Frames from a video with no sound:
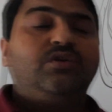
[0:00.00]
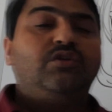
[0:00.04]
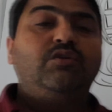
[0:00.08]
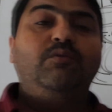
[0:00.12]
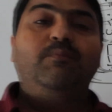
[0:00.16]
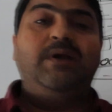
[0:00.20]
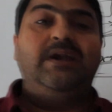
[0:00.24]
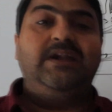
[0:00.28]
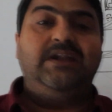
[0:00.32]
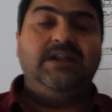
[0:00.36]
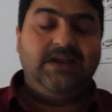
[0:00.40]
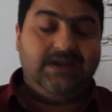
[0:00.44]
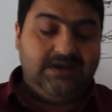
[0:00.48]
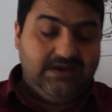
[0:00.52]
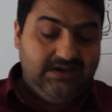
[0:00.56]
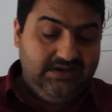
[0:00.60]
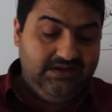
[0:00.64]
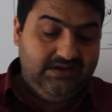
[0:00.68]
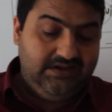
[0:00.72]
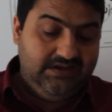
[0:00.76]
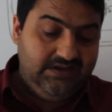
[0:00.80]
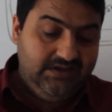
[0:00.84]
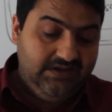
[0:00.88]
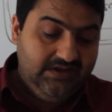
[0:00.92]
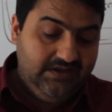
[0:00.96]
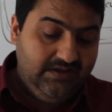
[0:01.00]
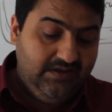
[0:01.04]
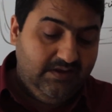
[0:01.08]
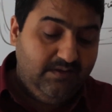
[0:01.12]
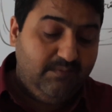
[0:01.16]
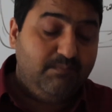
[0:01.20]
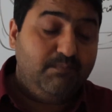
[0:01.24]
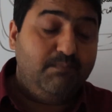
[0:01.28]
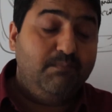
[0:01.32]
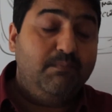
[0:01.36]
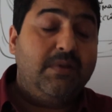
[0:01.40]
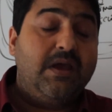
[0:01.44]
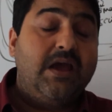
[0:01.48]
automatically.
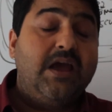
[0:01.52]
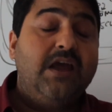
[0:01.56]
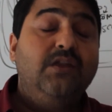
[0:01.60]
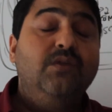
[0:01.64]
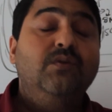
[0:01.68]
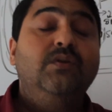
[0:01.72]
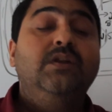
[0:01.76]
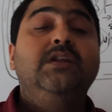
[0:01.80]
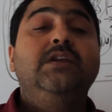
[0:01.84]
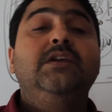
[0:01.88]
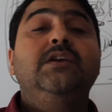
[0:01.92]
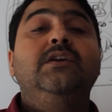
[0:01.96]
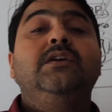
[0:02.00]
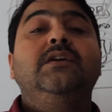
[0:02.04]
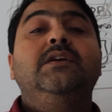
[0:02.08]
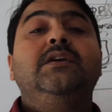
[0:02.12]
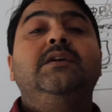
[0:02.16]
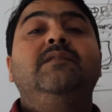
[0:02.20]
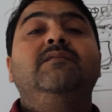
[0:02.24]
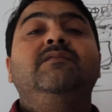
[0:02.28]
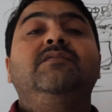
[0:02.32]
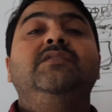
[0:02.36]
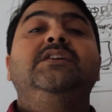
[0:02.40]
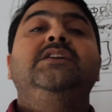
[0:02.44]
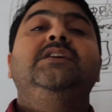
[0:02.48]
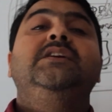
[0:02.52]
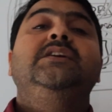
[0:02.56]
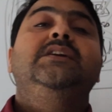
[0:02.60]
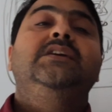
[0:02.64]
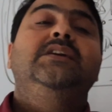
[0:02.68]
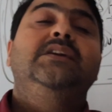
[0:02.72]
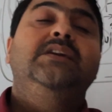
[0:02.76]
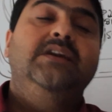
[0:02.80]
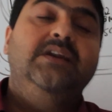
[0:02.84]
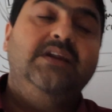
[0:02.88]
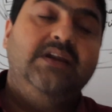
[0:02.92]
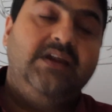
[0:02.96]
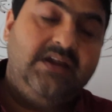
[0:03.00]
Manually we
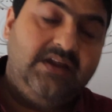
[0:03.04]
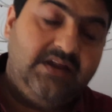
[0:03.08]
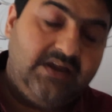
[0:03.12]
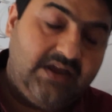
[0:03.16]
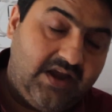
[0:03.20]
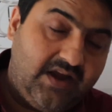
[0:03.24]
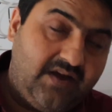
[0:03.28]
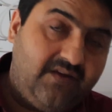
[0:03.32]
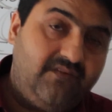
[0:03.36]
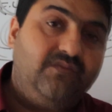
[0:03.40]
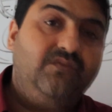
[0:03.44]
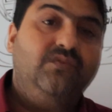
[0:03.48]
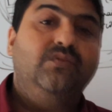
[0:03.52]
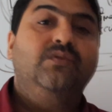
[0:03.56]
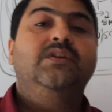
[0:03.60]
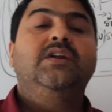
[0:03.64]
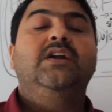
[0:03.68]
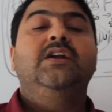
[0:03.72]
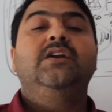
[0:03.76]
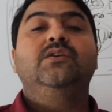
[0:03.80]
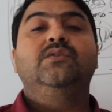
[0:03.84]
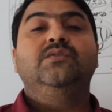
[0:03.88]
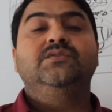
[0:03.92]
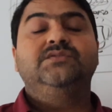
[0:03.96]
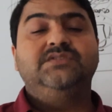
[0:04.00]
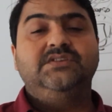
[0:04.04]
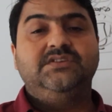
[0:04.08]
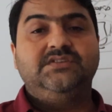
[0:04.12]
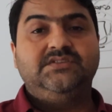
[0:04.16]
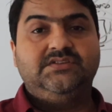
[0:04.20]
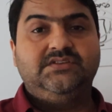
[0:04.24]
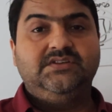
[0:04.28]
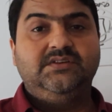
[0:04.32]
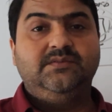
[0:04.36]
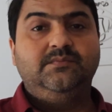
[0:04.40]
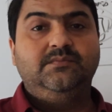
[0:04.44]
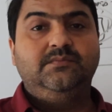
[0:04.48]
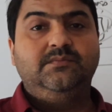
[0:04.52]
have to tell to
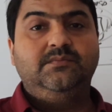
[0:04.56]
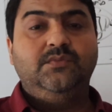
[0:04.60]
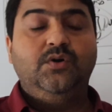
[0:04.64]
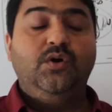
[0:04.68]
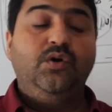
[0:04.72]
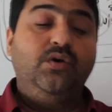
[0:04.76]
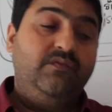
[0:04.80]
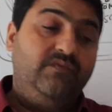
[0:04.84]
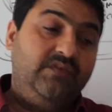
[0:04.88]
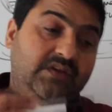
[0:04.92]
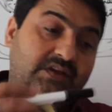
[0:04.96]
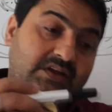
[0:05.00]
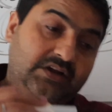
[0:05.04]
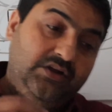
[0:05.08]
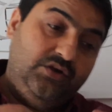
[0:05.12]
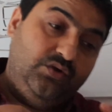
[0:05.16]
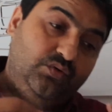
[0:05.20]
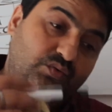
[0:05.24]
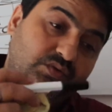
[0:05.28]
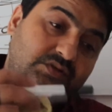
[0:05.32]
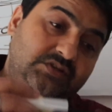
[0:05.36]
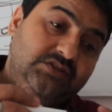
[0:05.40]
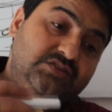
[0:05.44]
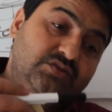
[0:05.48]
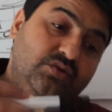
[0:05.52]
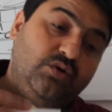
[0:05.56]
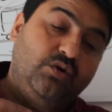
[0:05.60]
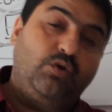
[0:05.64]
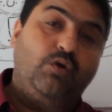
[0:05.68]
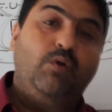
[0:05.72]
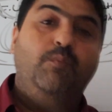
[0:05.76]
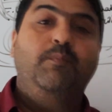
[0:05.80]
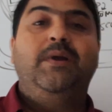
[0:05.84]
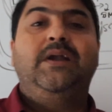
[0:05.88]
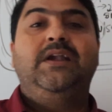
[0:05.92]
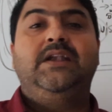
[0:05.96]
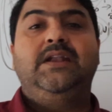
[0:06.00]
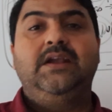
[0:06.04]
system, or we can do this
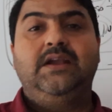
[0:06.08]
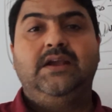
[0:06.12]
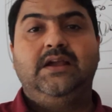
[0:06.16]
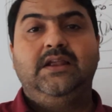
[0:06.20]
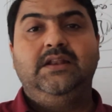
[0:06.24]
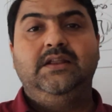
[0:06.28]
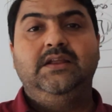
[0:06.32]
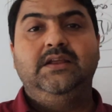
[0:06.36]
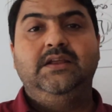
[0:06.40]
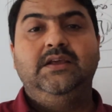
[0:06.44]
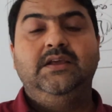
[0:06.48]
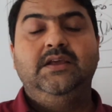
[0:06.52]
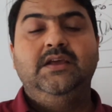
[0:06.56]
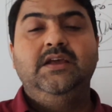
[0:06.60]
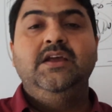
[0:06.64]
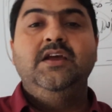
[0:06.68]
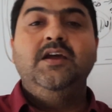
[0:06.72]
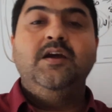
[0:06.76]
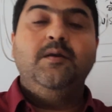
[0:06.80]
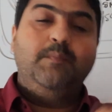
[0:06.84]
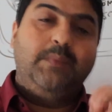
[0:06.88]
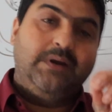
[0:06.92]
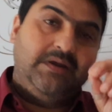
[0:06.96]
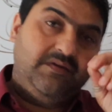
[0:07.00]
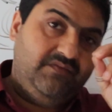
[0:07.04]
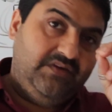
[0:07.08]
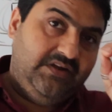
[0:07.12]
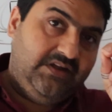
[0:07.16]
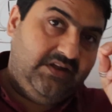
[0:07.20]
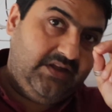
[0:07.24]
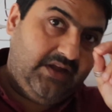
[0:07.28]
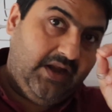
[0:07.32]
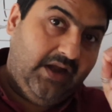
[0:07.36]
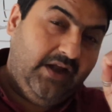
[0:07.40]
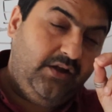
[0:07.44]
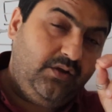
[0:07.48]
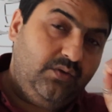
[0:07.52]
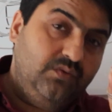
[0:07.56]
automatically. But we
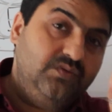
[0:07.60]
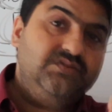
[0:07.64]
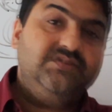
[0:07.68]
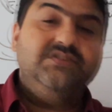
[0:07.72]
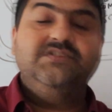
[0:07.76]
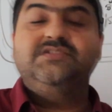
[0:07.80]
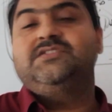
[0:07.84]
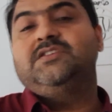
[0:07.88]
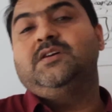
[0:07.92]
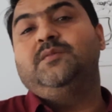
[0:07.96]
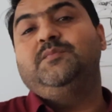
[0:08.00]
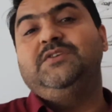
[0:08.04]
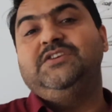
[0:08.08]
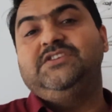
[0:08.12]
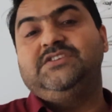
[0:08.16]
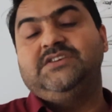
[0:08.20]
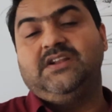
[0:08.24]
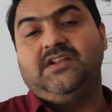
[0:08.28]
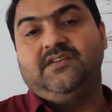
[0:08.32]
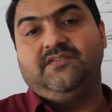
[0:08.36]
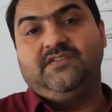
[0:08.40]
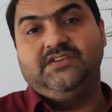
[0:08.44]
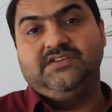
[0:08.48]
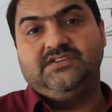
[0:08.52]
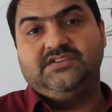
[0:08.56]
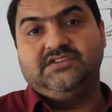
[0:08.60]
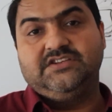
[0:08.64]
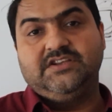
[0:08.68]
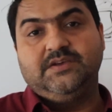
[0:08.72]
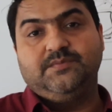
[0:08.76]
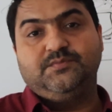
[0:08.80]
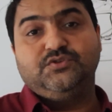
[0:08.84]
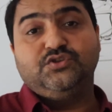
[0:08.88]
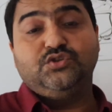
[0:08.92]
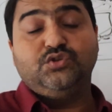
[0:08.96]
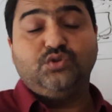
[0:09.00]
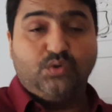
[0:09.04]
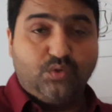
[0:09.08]
tell to system each and every
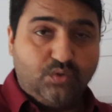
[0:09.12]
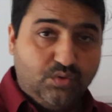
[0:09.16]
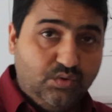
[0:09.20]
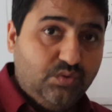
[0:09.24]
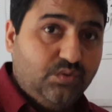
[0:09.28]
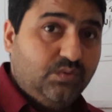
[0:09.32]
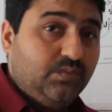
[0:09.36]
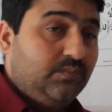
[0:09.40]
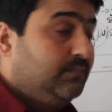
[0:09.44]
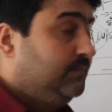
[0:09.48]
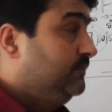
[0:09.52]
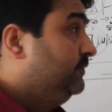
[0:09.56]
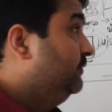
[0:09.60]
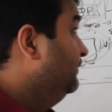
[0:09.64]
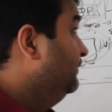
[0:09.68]
steps through